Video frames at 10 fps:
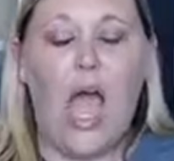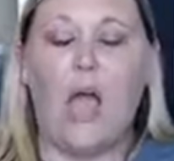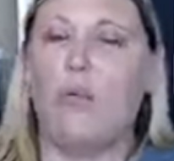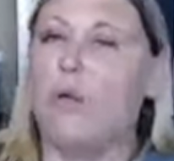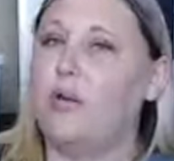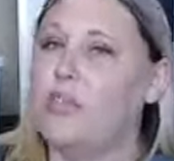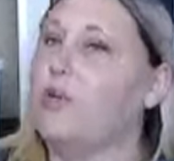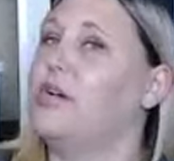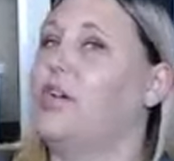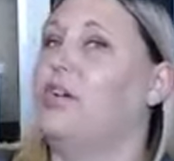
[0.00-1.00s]
I will
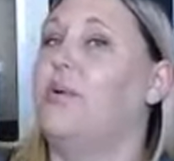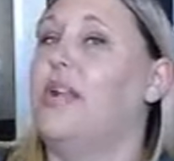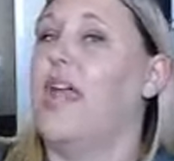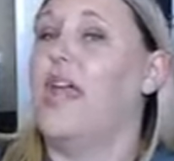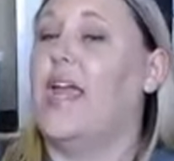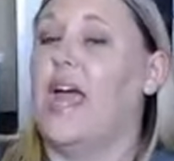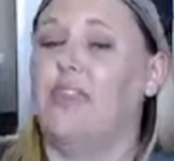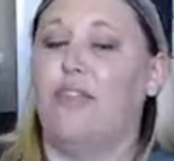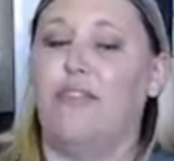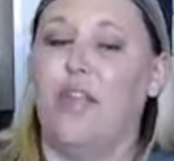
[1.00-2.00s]
do a Q&A
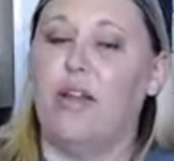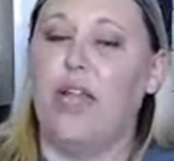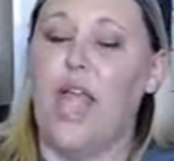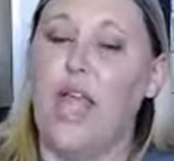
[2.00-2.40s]
at the very